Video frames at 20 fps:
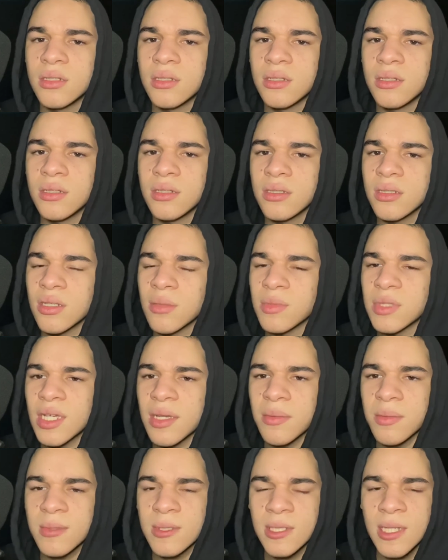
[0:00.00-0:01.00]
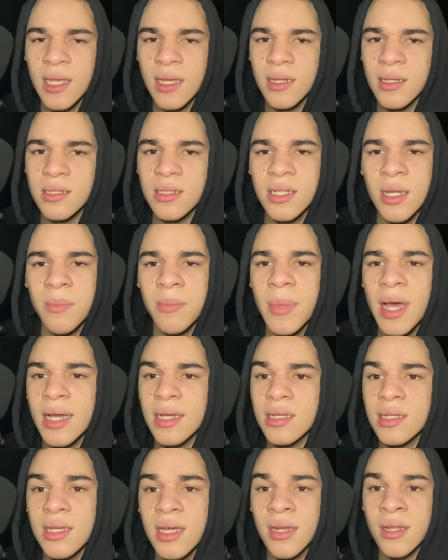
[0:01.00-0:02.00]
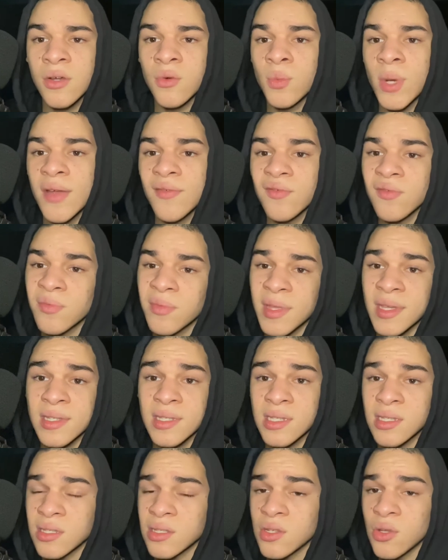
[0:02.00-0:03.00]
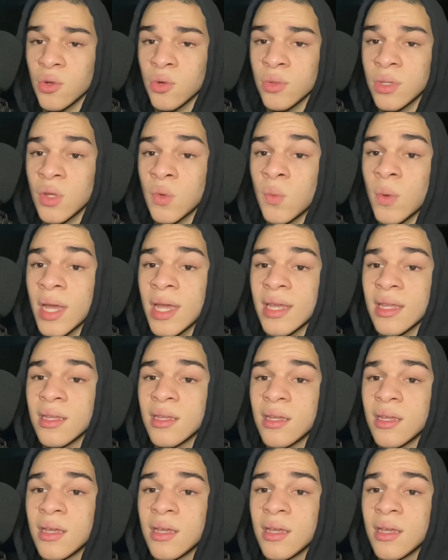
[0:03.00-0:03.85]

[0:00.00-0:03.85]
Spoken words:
Sometimes taking a step back and getting away from things is the only way